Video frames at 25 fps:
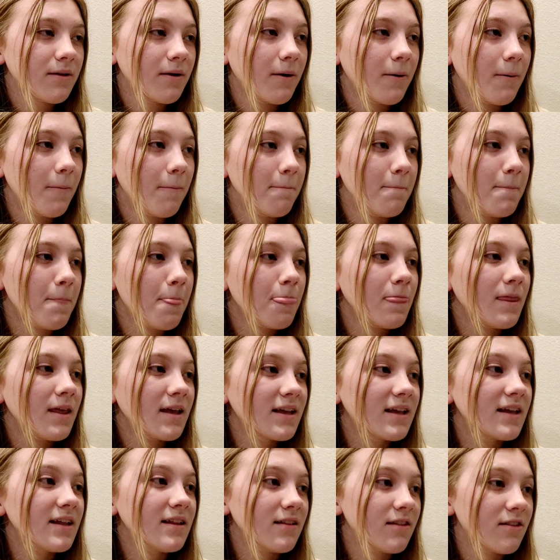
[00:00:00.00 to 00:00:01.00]

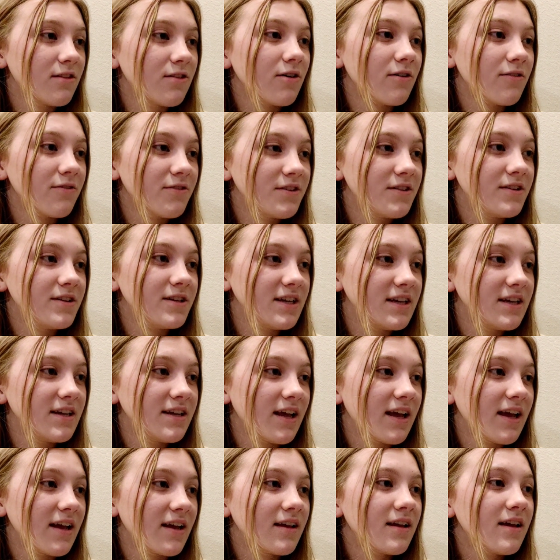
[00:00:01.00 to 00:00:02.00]
the
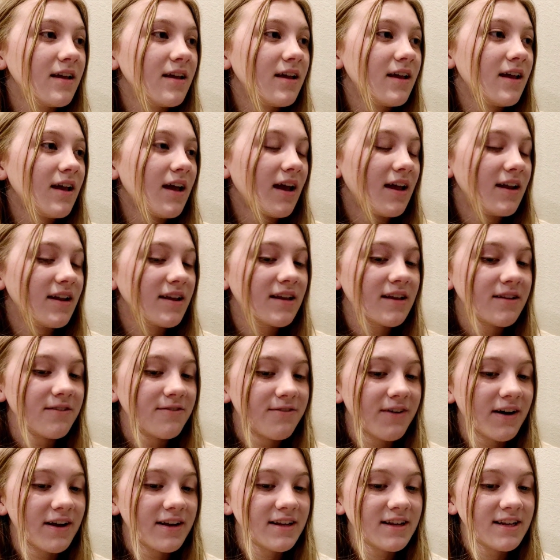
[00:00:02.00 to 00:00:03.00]
DNA, and it can
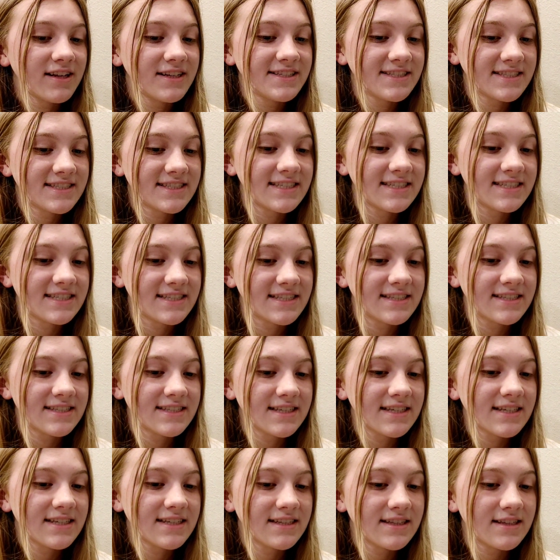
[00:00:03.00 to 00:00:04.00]
find any diseases
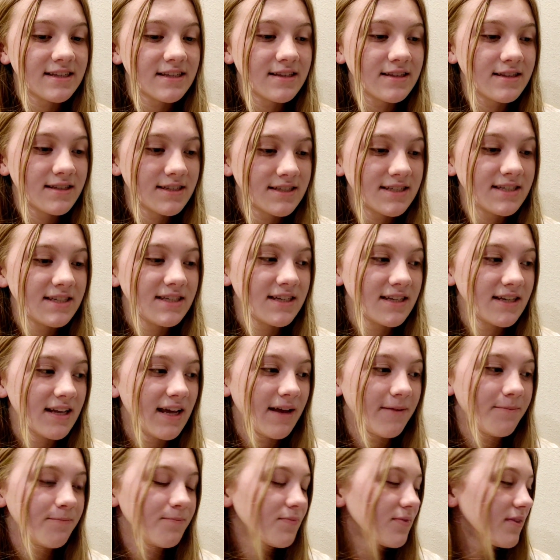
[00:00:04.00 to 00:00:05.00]
in the
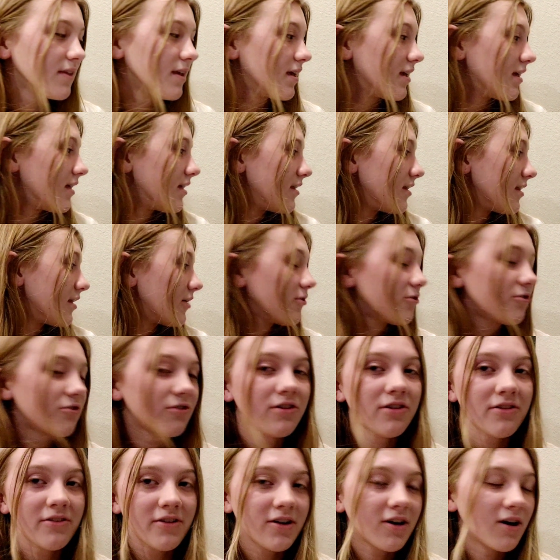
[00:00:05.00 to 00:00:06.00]
DNA. Here's
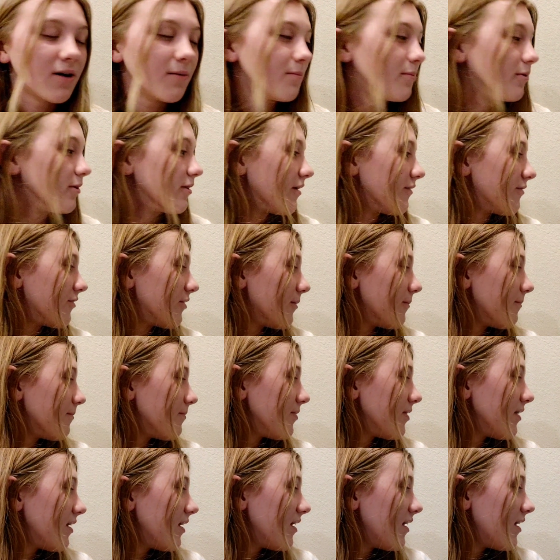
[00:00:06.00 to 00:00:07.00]
just a couple of them:
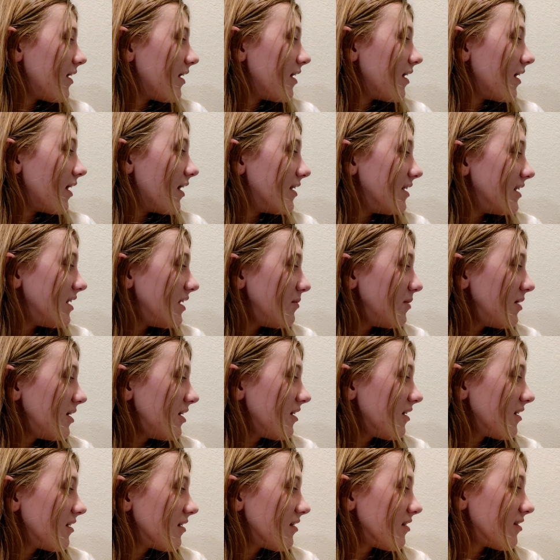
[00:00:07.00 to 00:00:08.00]

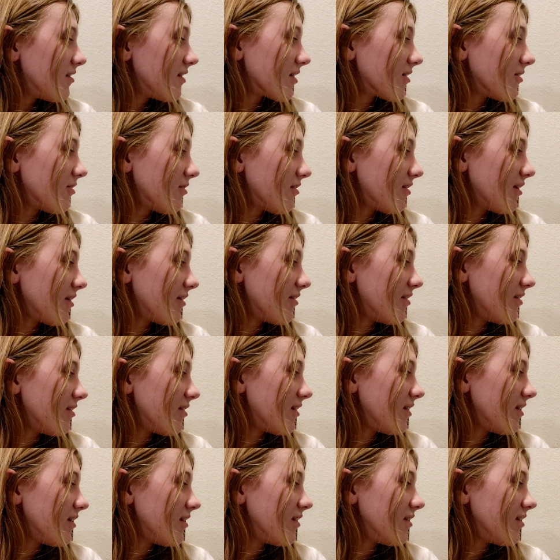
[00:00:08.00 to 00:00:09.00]
anemia, sickle cell
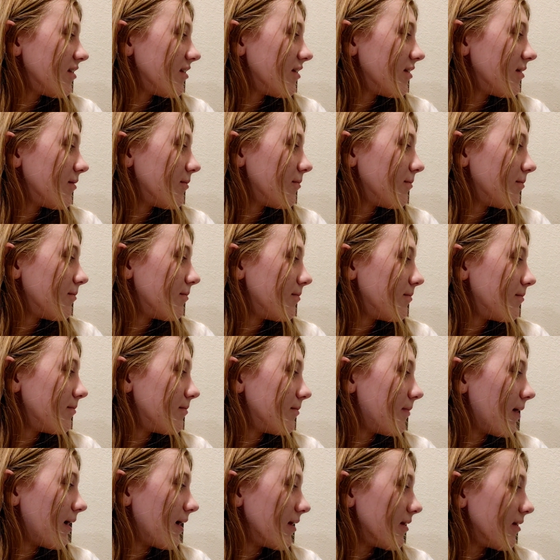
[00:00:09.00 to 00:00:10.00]
disease,
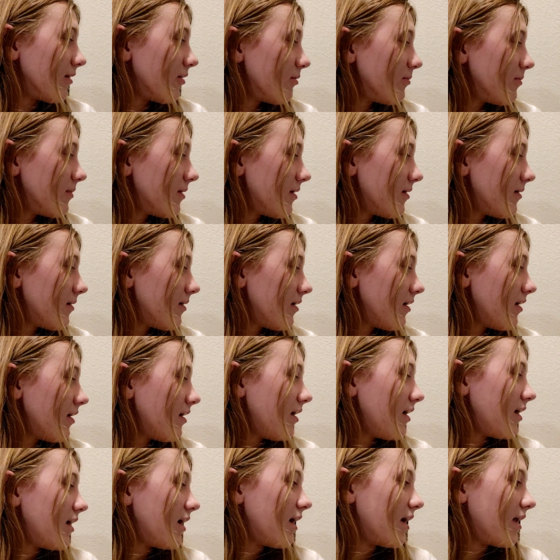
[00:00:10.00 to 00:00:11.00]
myeloma,
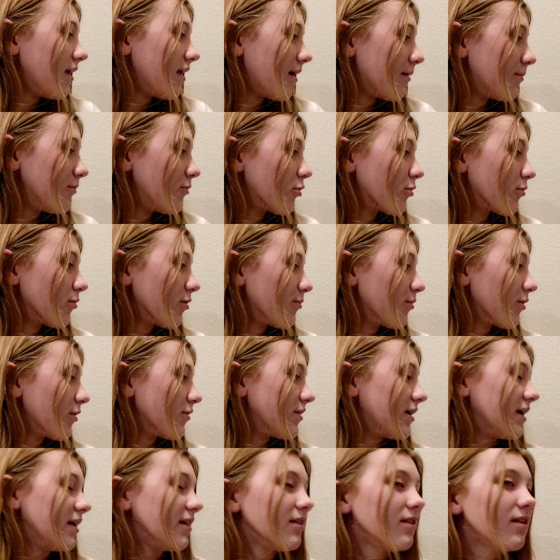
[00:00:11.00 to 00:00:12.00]
and abnormal
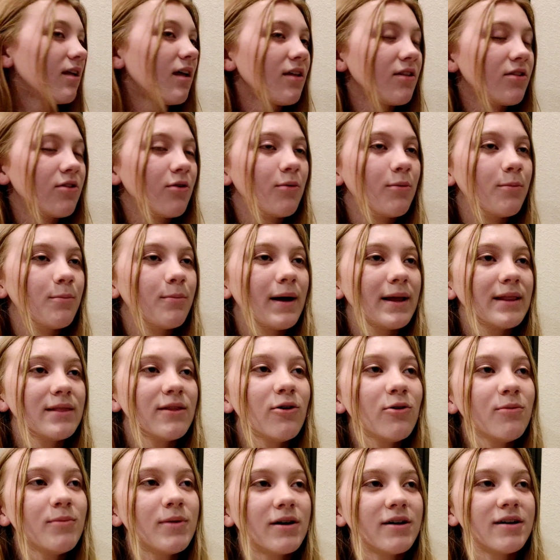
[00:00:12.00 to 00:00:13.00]
proteins. So
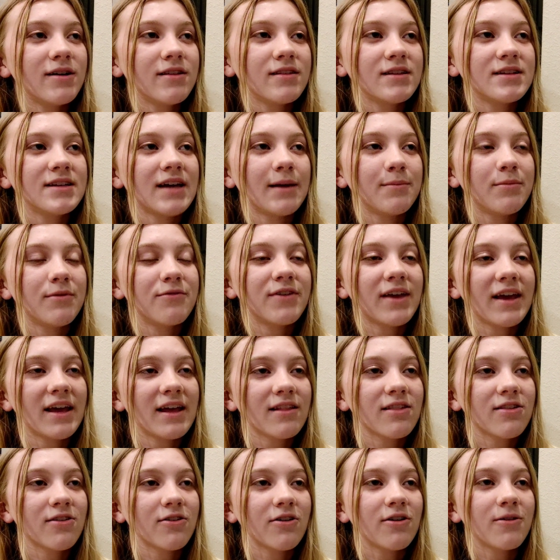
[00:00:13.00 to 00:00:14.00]
myeloma is a type of
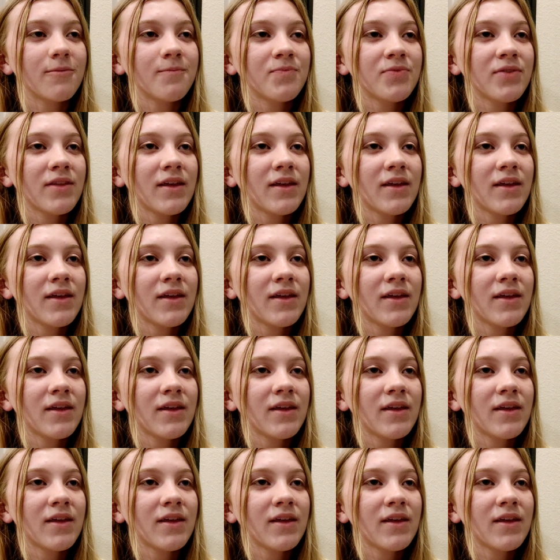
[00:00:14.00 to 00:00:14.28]
cancer,